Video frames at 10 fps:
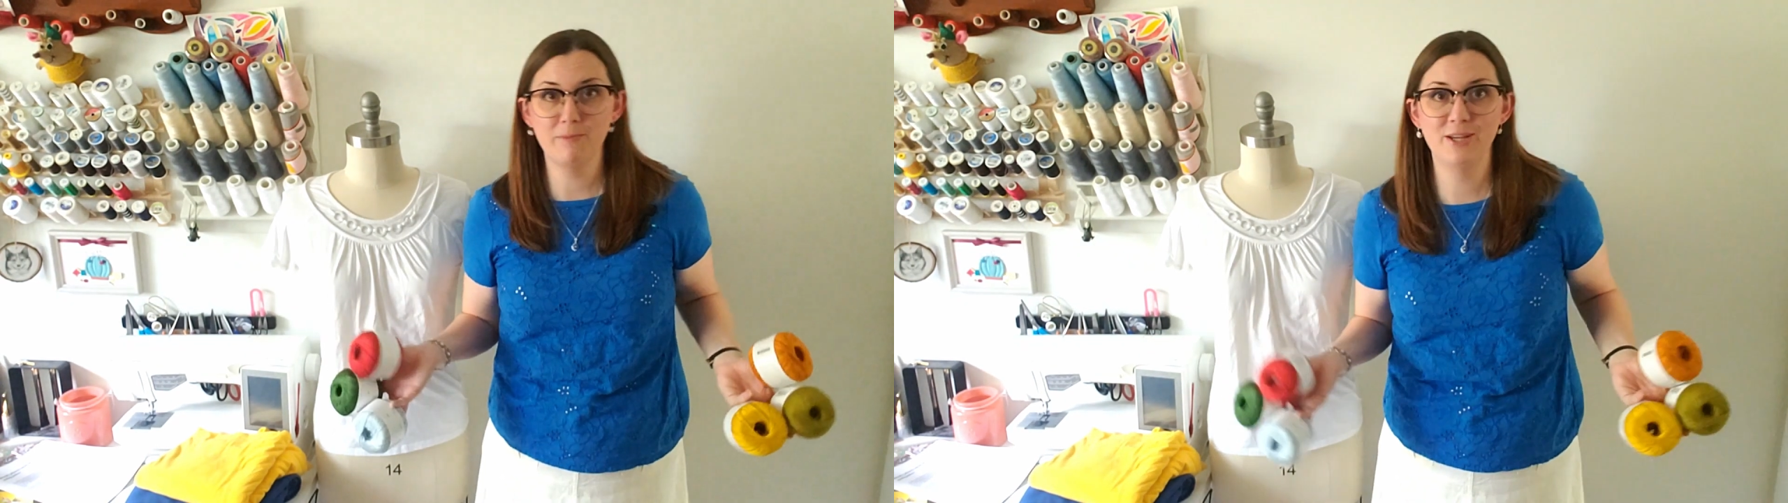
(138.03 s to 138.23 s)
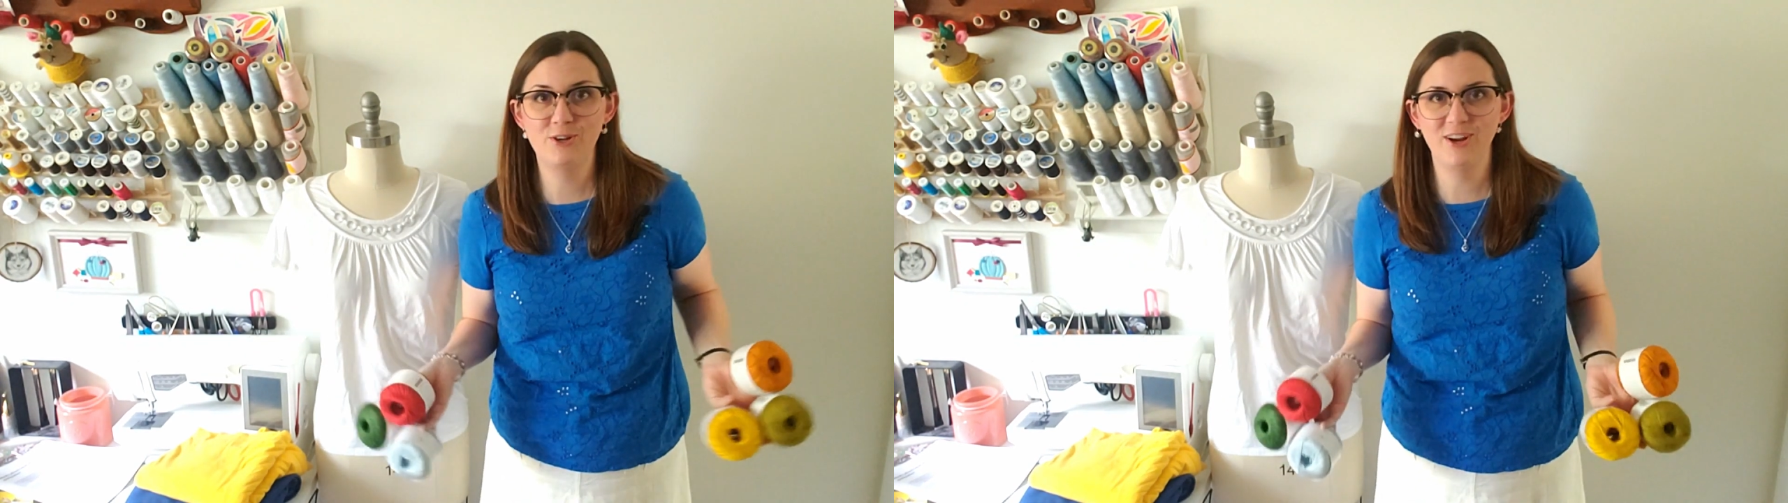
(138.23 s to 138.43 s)

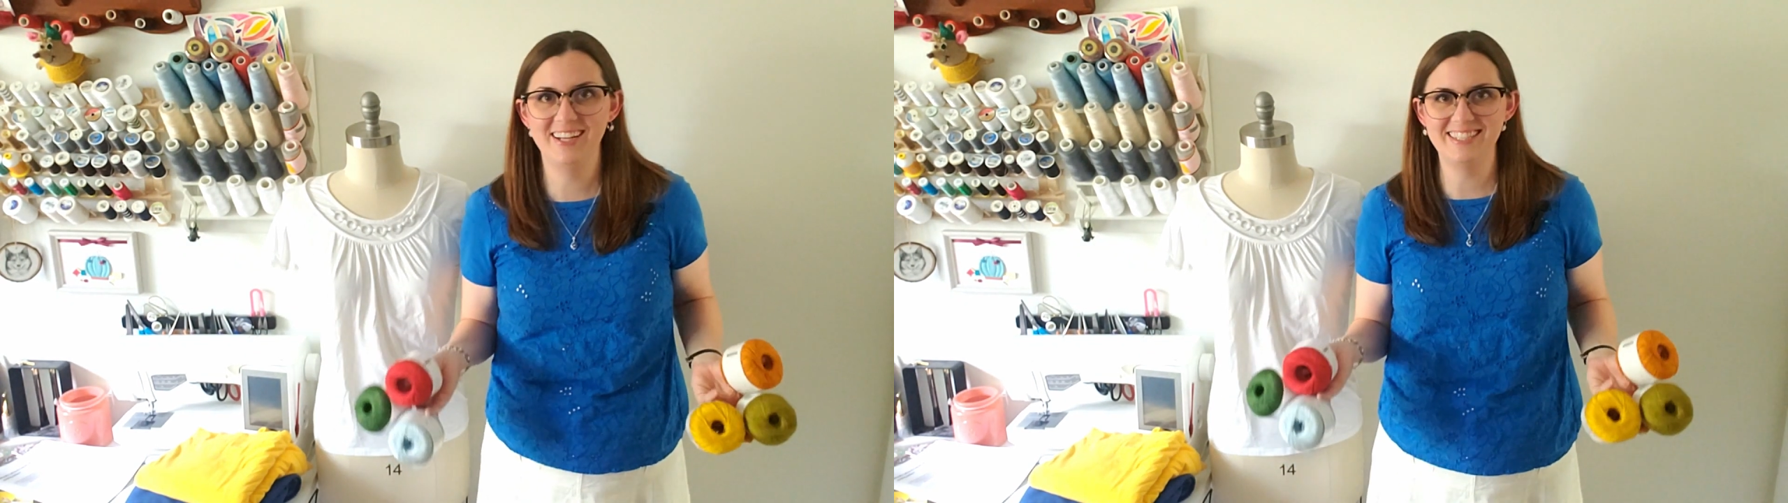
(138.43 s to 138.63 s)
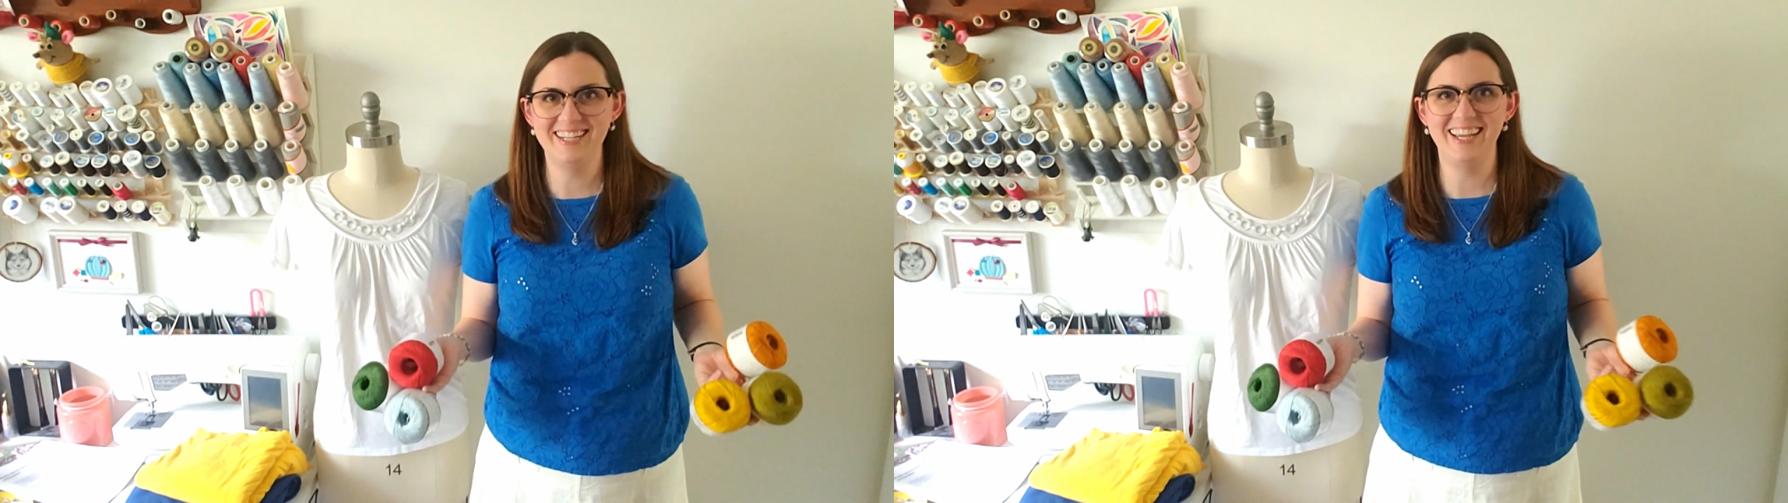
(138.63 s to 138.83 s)
being
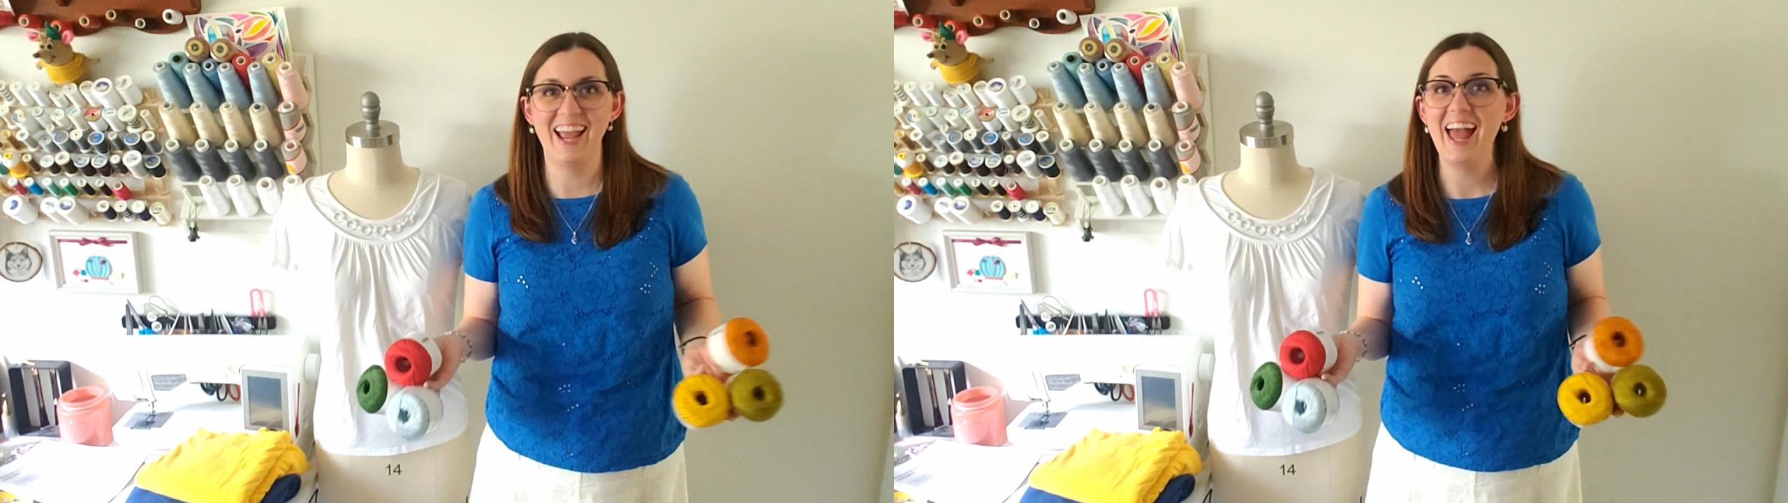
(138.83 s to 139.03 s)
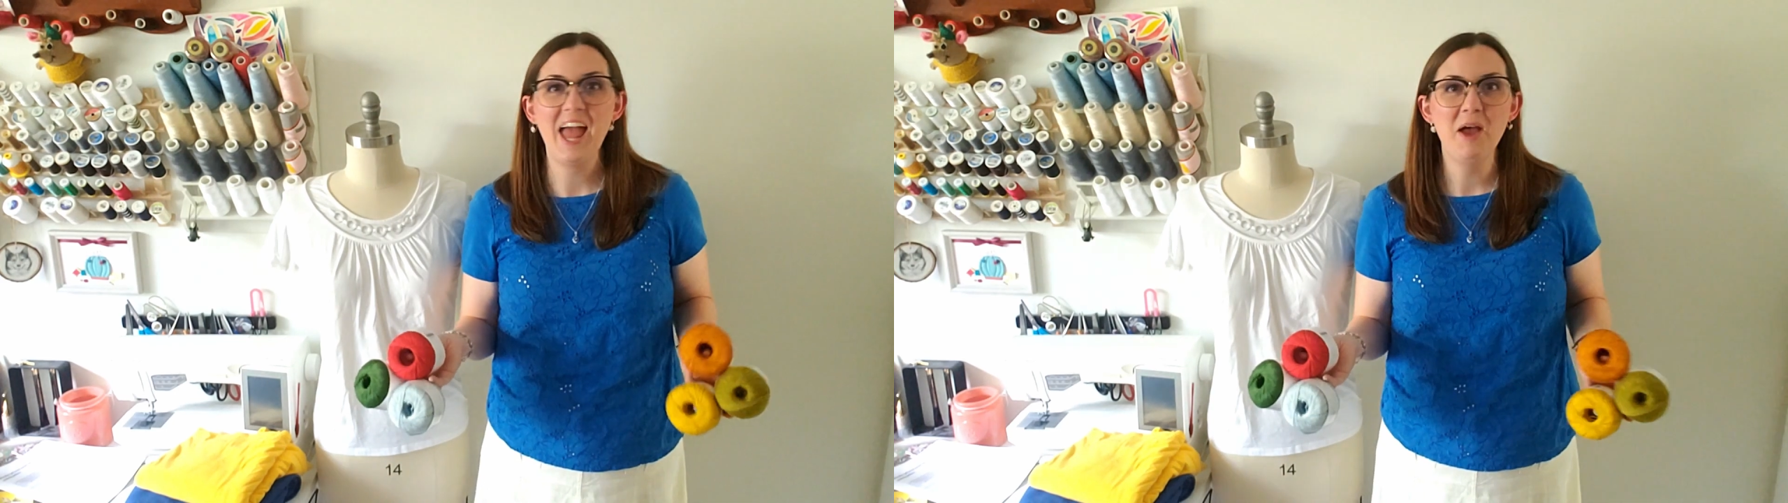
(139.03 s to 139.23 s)

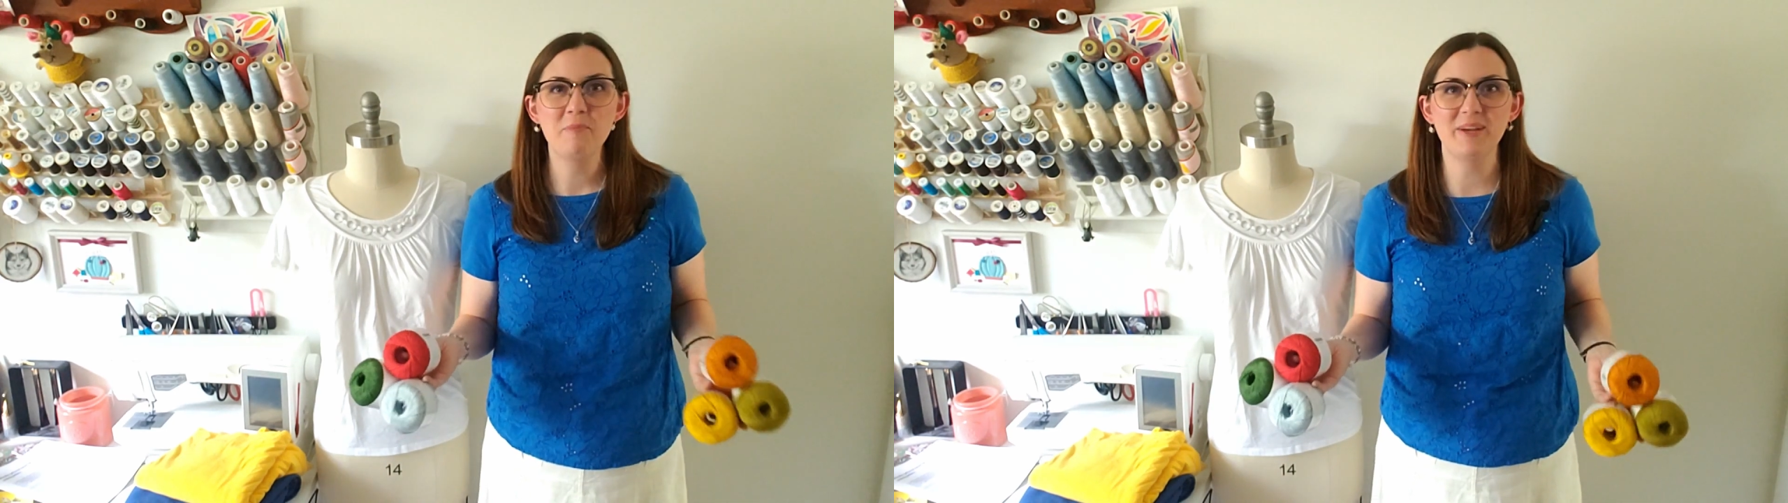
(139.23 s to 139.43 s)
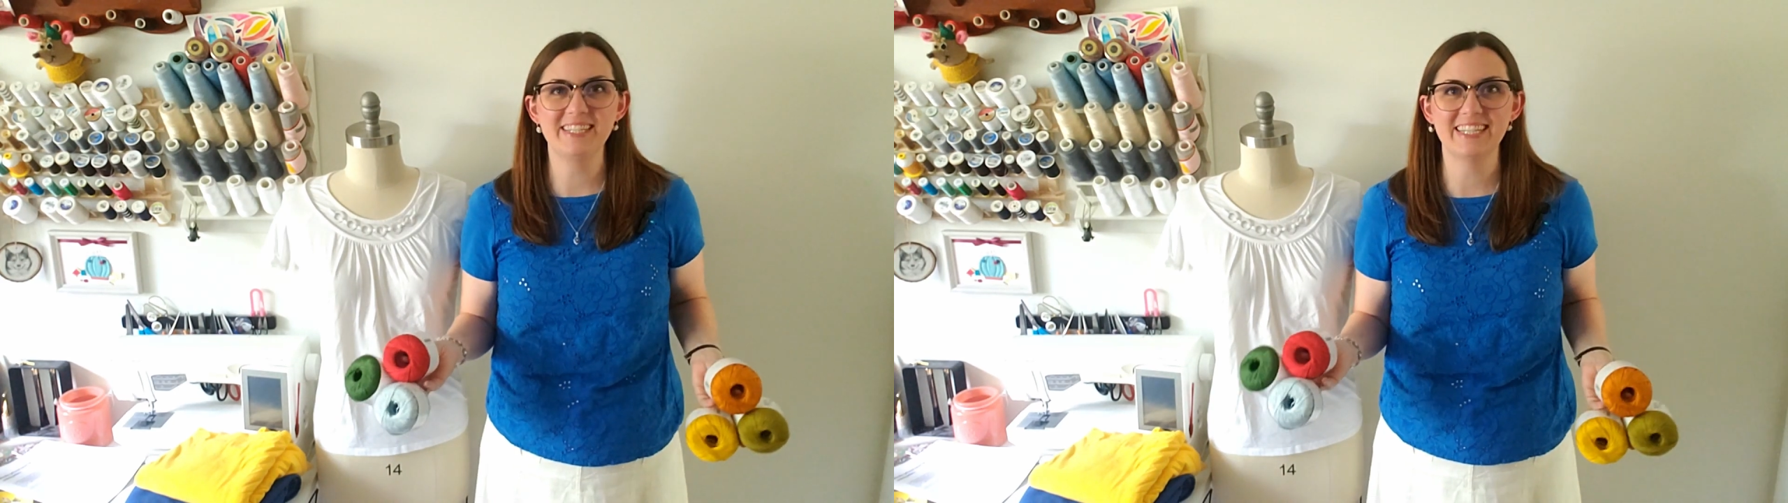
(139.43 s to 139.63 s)
trendy
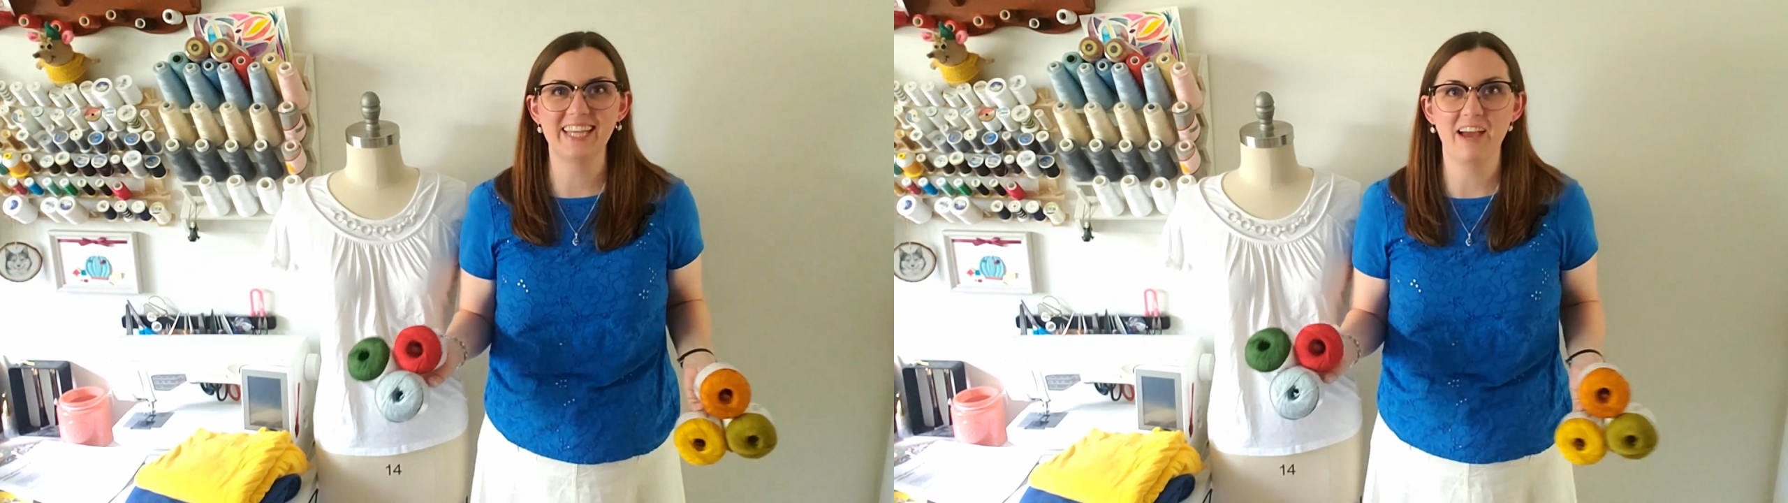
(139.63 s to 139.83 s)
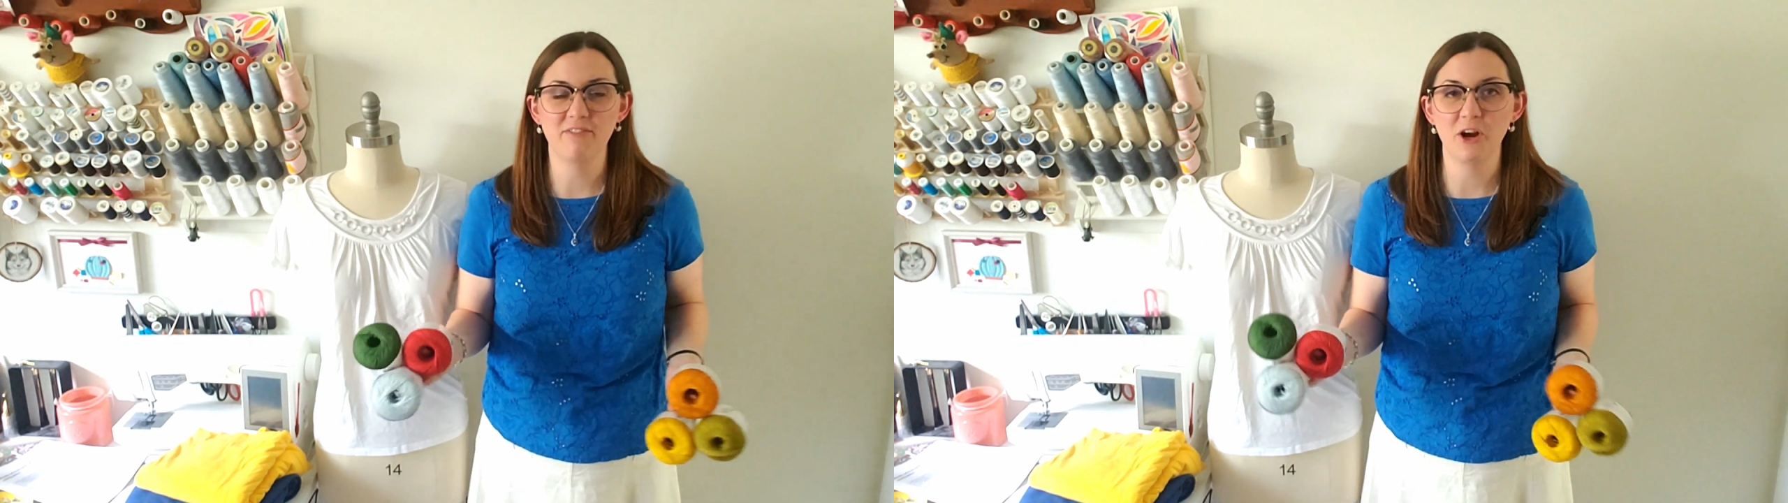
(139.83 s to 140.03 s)

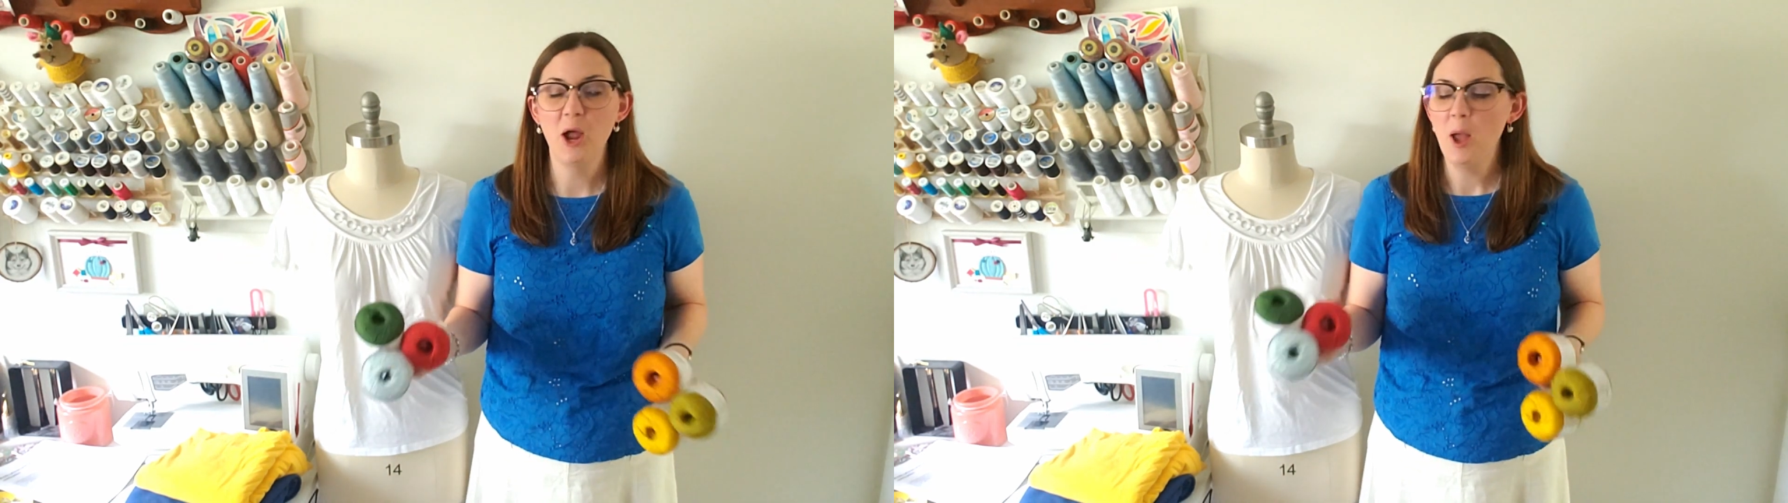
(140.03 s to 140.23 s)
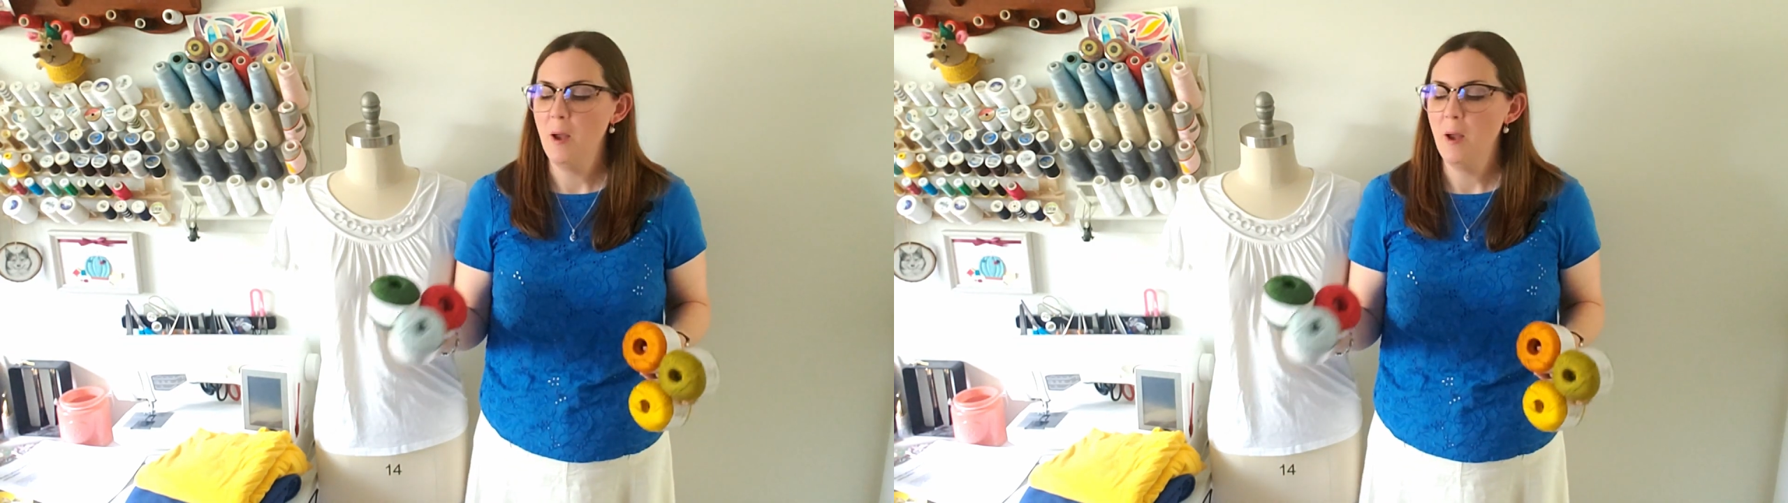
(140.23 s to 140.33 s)
basically ever.